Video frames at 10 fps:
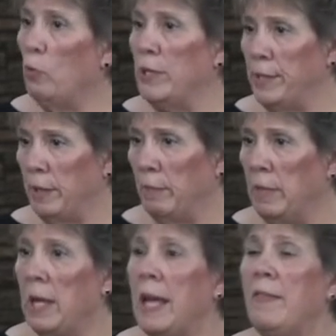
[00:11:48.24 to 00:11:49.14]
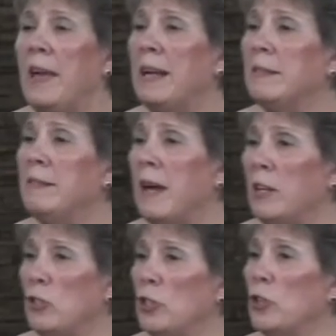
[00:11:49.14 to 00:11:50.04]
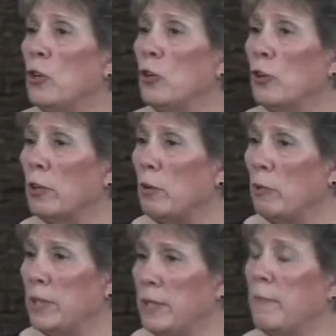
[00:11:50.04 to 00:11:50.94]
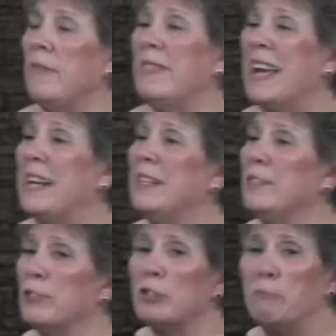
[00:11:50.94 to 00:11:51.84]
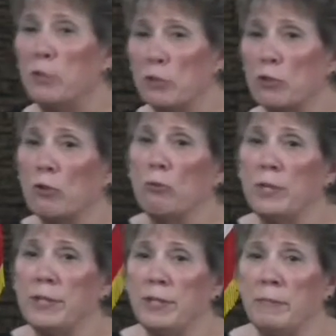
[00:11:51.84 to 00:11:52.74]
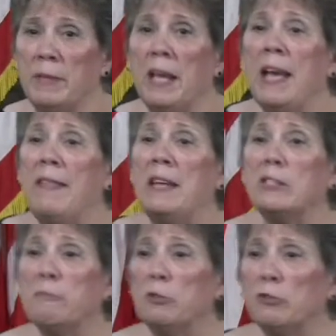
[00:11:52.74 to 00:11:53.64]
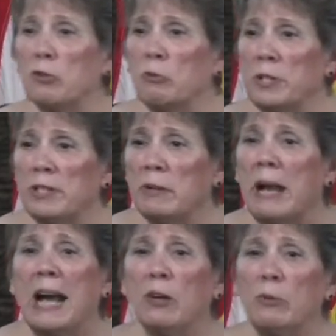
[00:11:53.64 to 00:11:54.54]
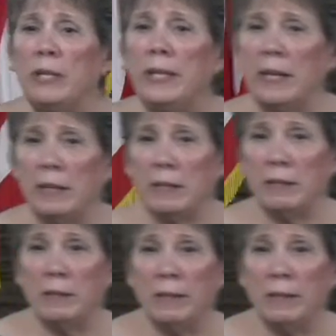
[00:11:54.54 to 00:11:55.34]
wisdom. And that's not just an earthly wisdom, that is a spiritual wisdom. And that spiritual wisdom, how do we get it?